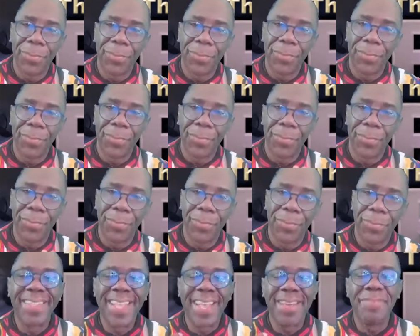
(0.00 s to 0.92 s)

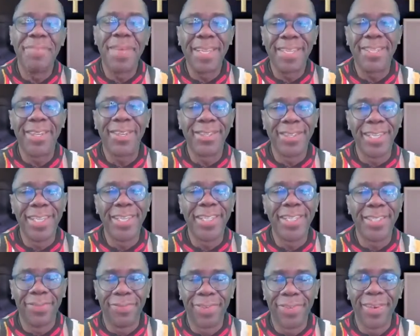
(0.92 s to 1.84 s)
That makes your
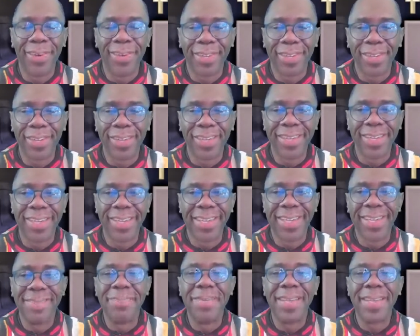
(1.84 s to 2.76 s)
teacher feel
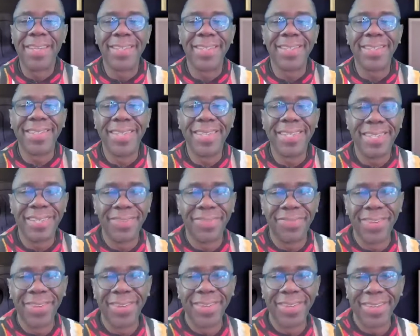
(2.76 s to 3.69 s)
good. It makes your
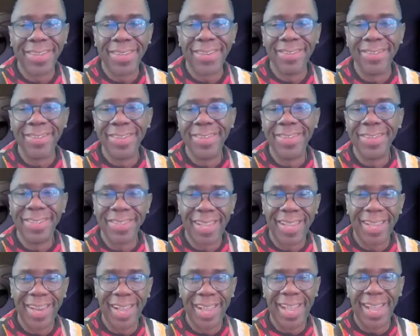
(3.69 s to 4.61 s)
teacher feel good when you
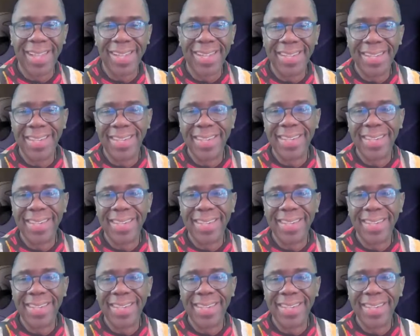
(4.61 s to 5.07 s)
say that.